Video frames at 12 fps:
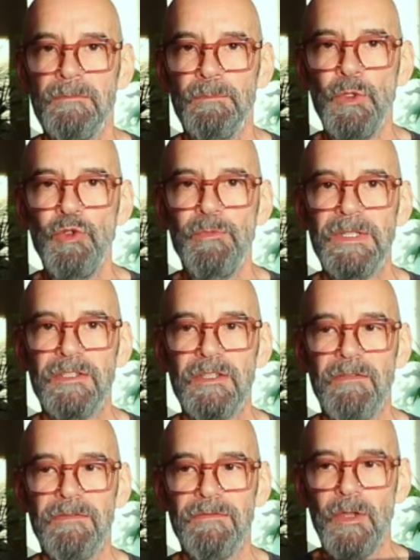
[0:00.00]
movement
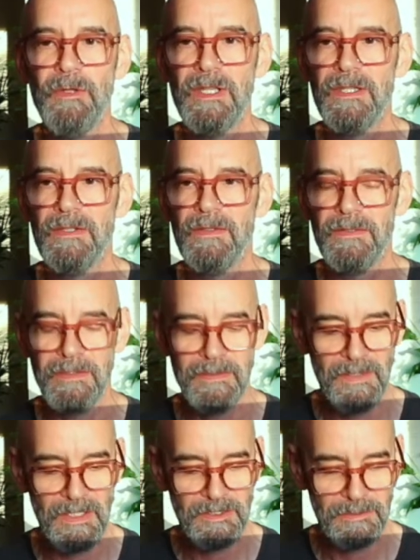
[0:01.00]
focused
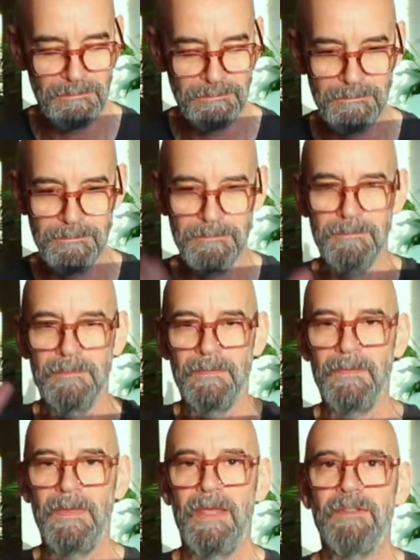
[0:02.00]
session.
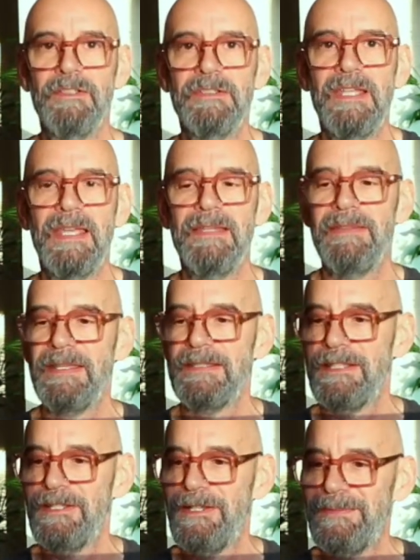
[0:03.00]
Have a good day.
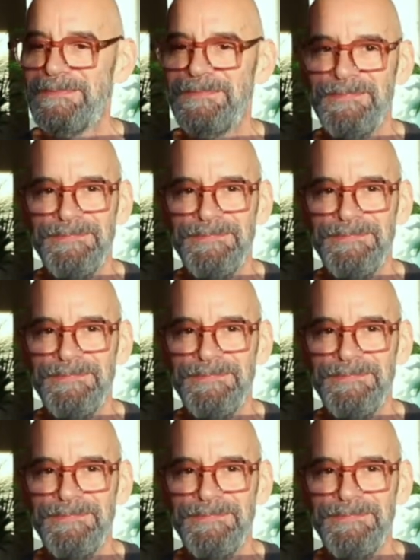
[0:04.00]
Thanks a lot.